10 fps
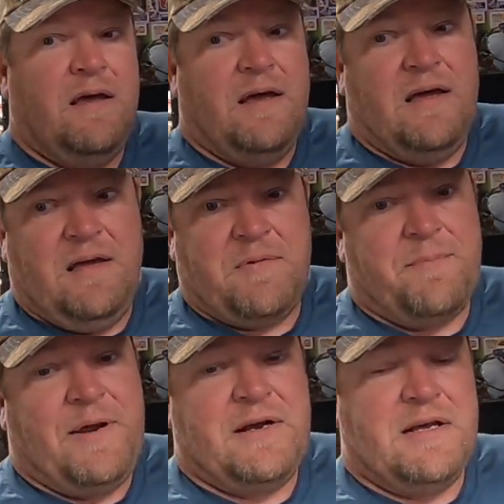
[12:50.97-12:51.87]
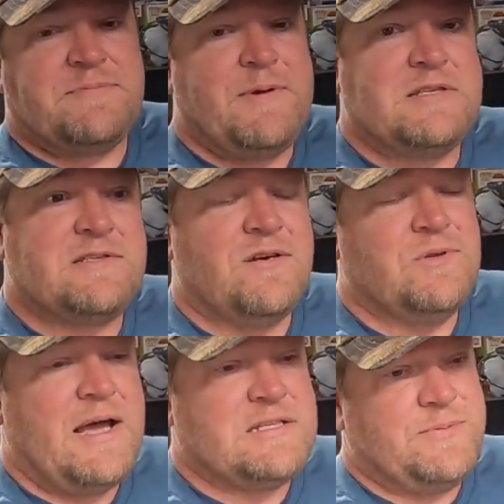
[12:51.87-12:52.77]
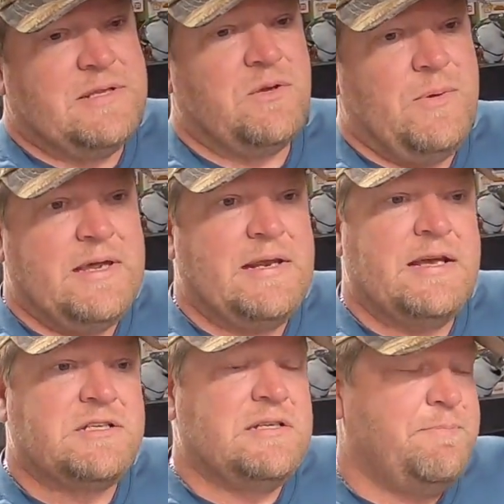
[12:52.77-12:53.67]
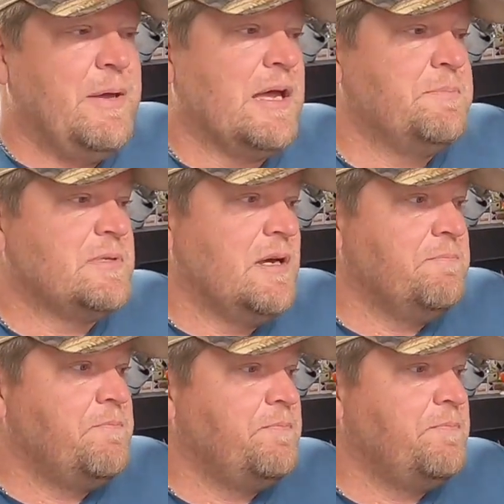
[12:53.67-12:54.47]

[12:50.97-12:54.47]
Compared to us being slow last week, the weekend actually did pick up some.